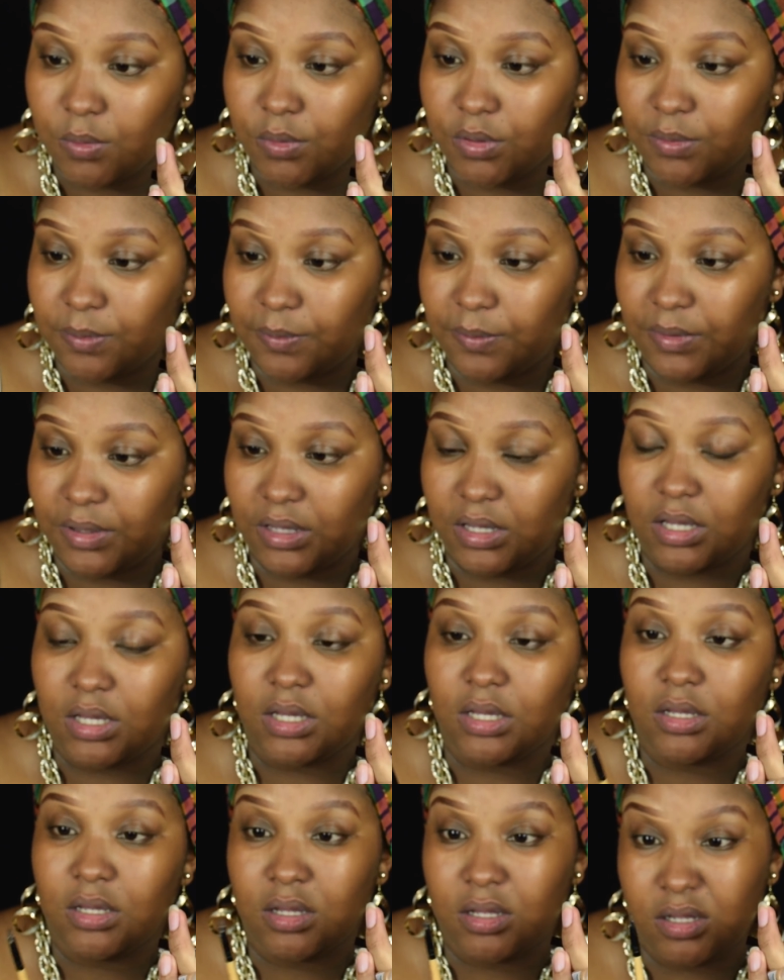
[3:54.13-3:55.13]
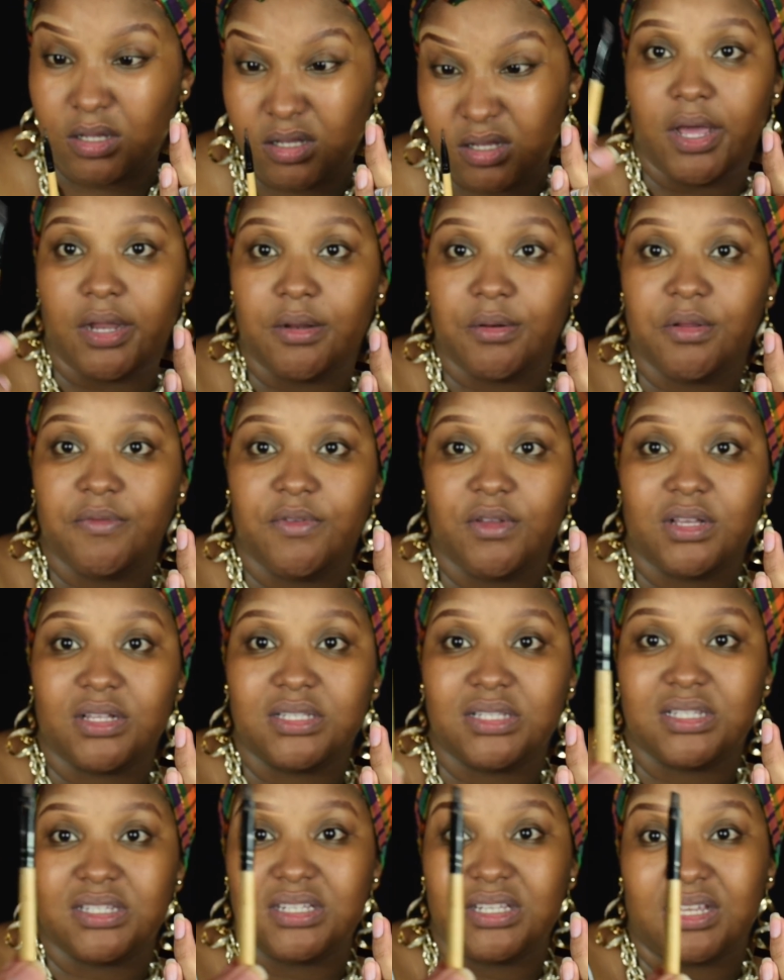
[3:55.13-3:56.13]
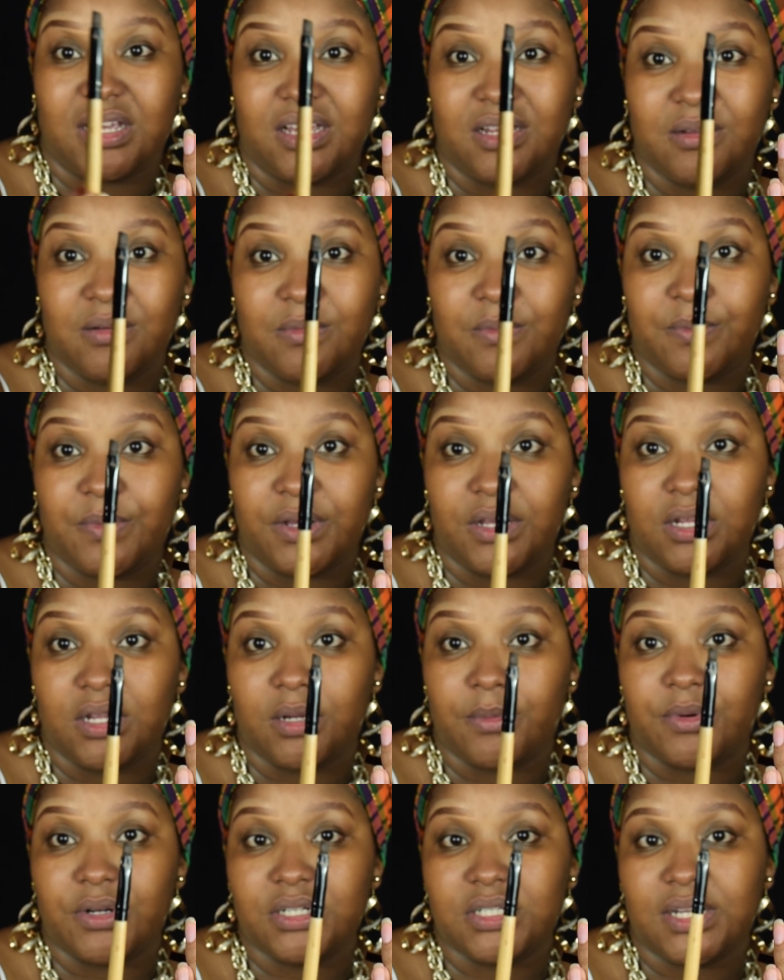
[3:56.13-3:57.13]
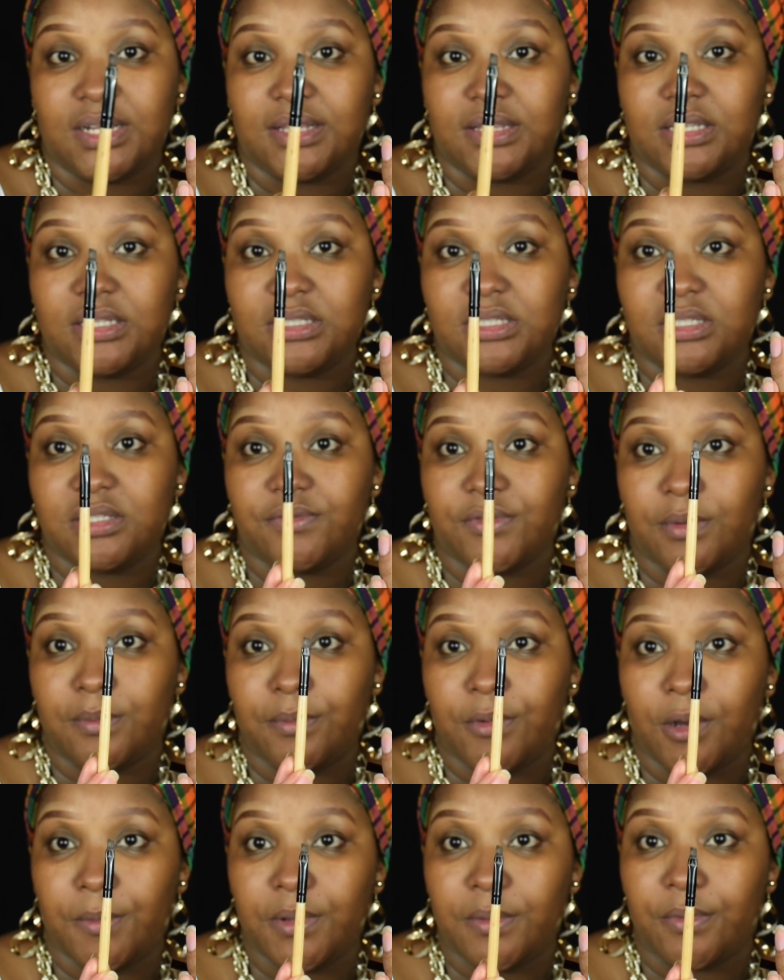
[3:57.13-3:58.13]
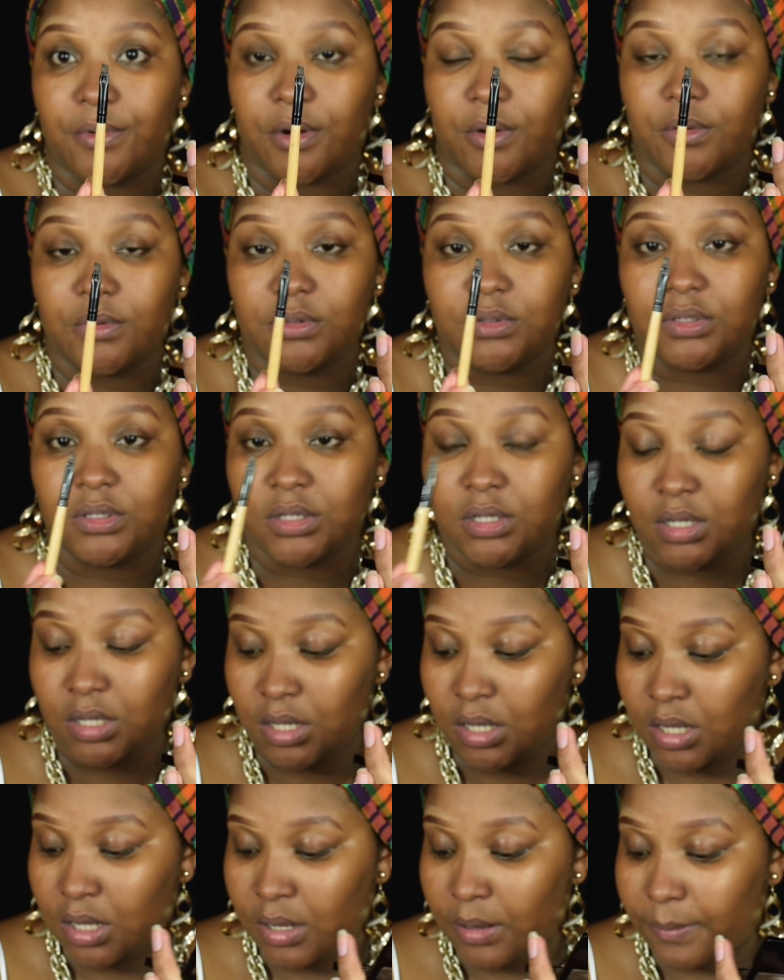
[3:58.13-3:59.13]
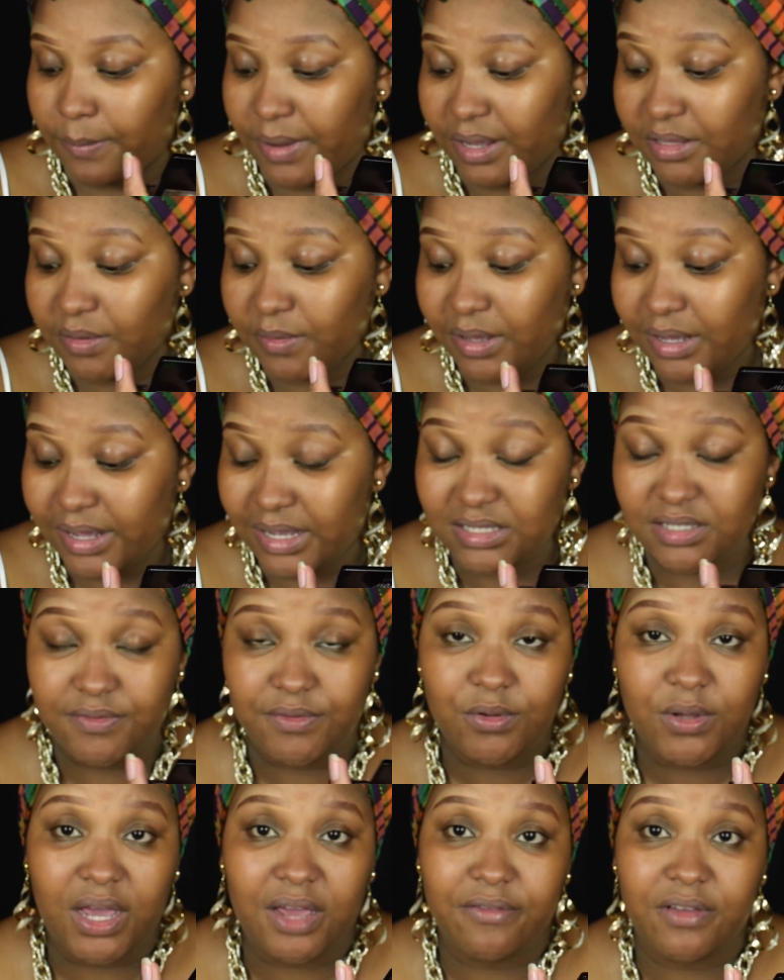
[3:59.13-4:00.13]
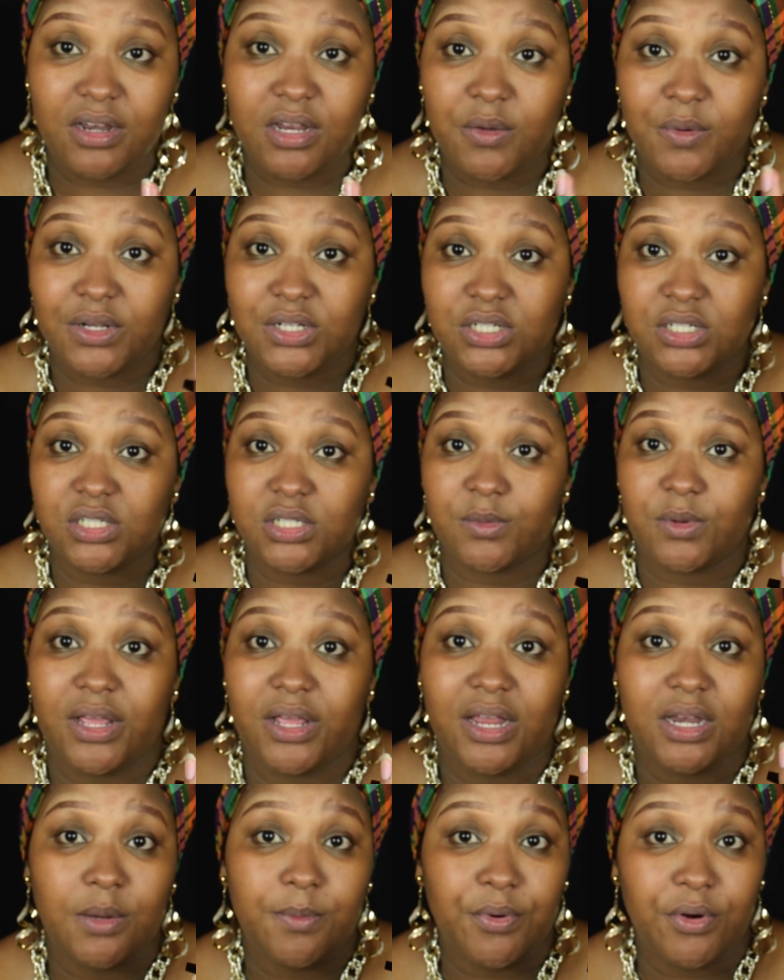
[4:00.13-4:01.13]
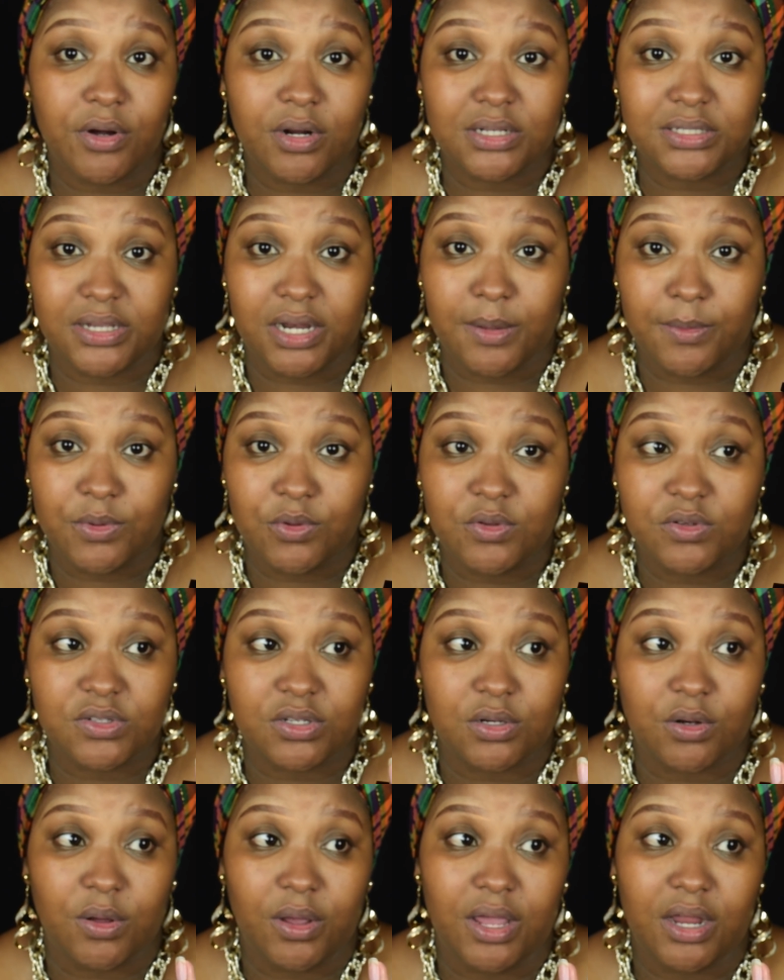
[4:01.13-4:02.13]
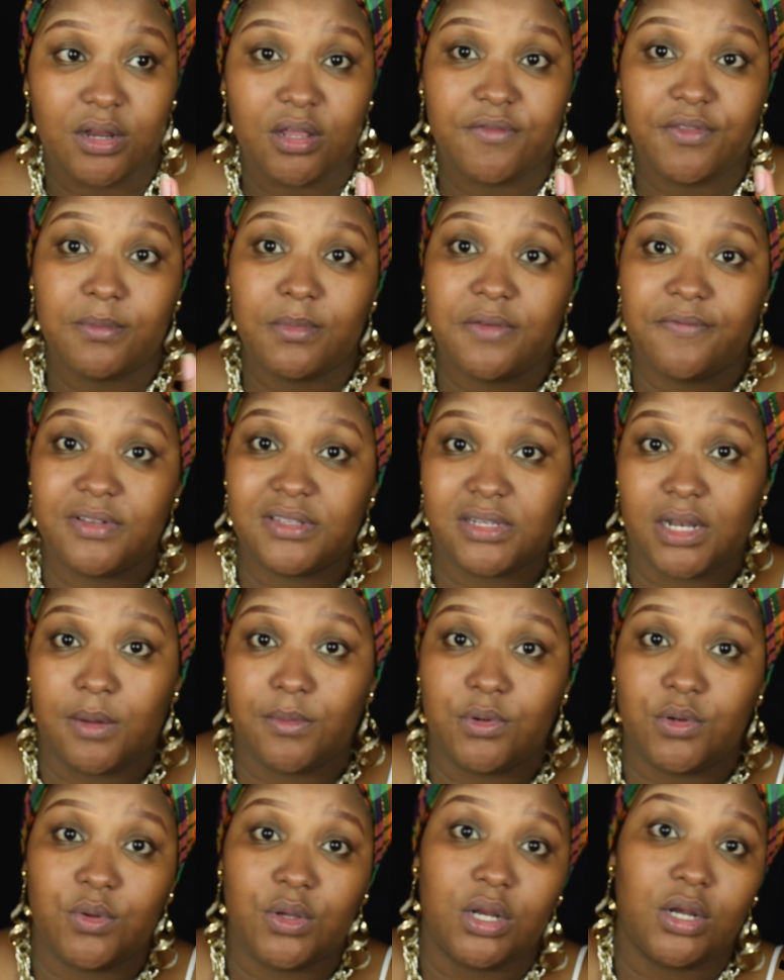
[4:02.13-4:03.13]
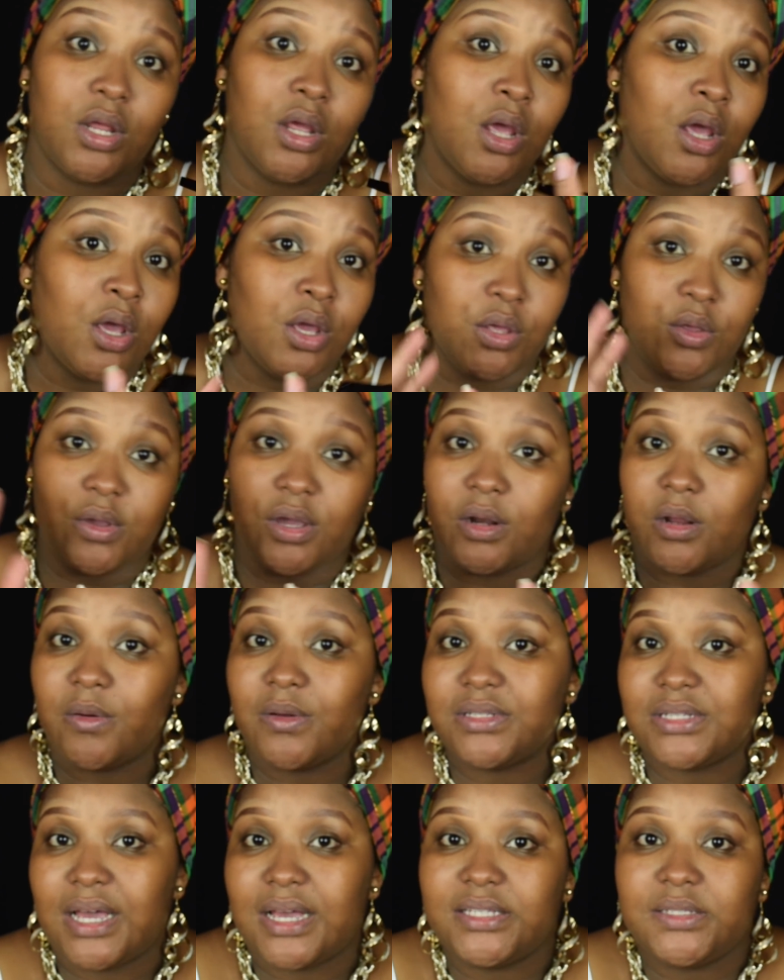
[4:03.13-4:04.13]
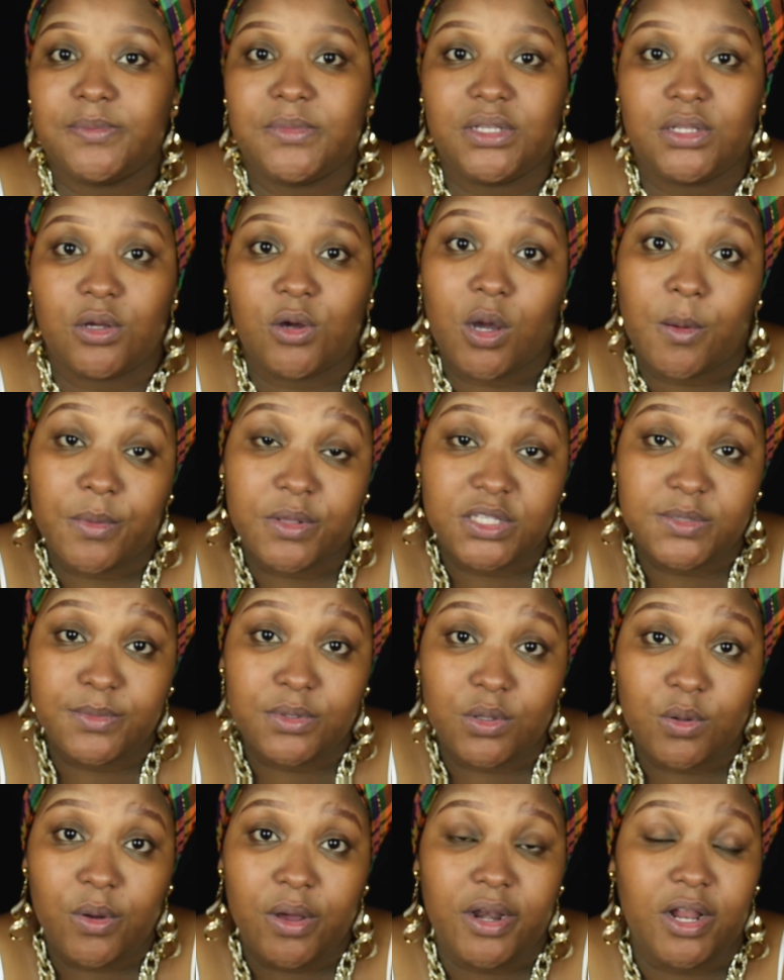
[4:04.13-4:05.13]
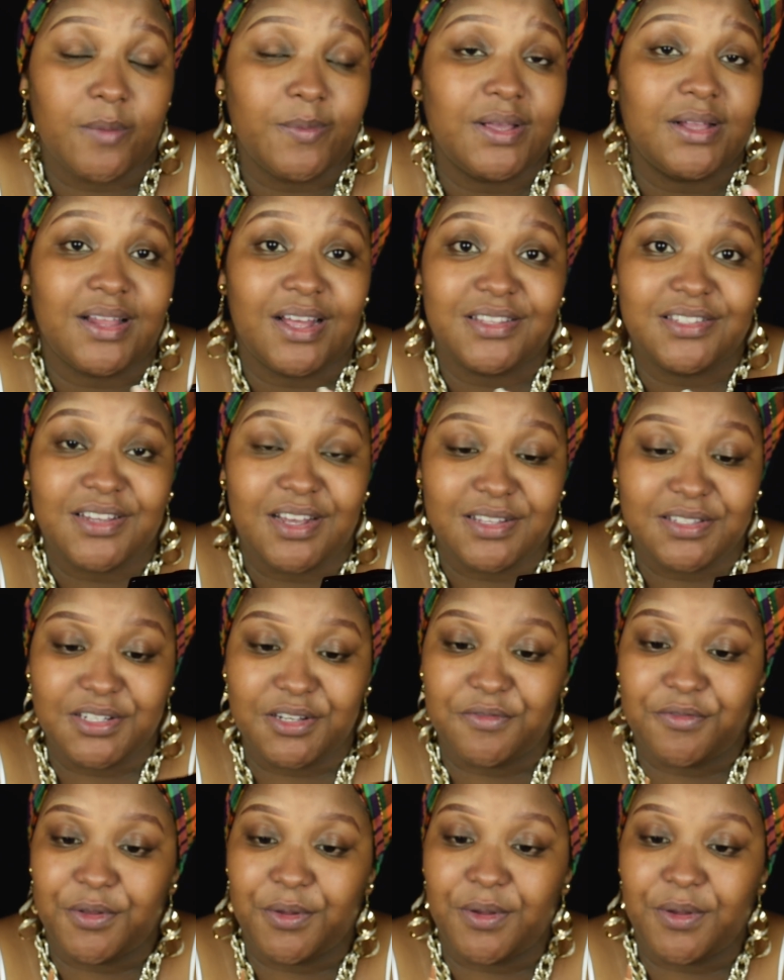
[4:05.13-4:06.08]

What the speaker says: would be, I don't know if you can see that, but a brush like this. This is from Bobbi Brown. By the way guys, if you have any questions any products that I'm using or any of the methods that I'm doing, you can always ask me in the comments below and I'll be glad to answer it for